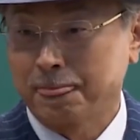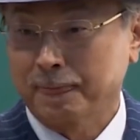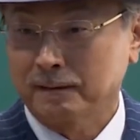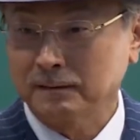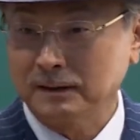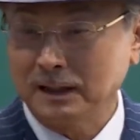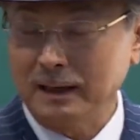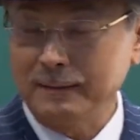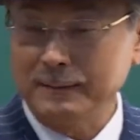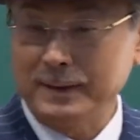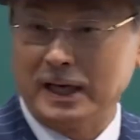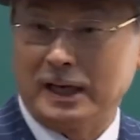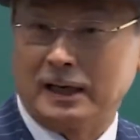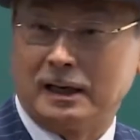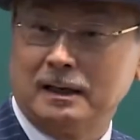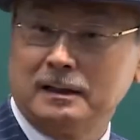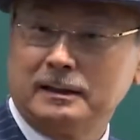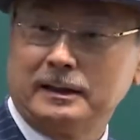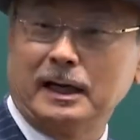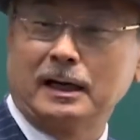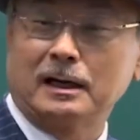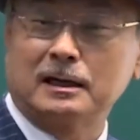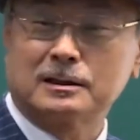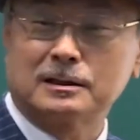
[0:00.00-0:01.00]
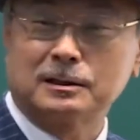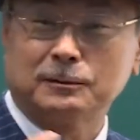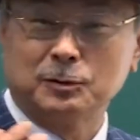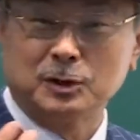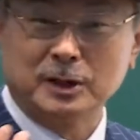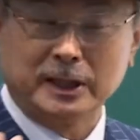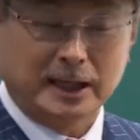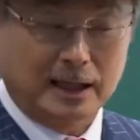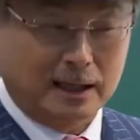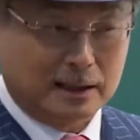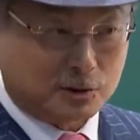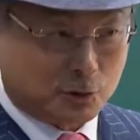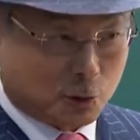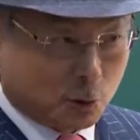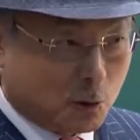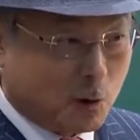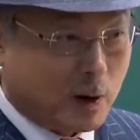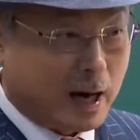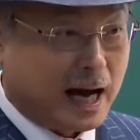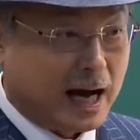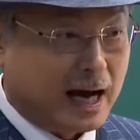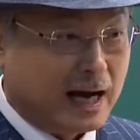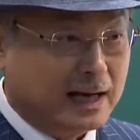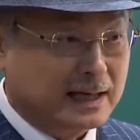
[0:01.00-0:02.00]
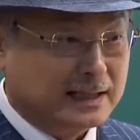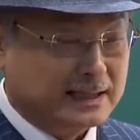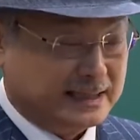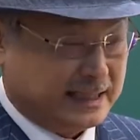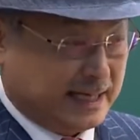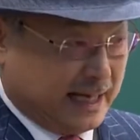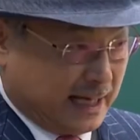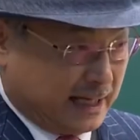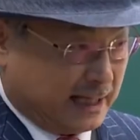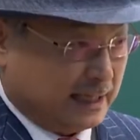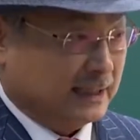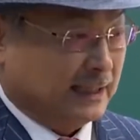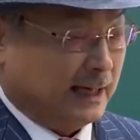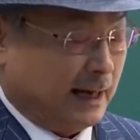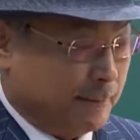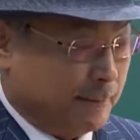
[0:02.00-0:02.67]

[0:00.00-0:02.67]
Also, you should tell others how good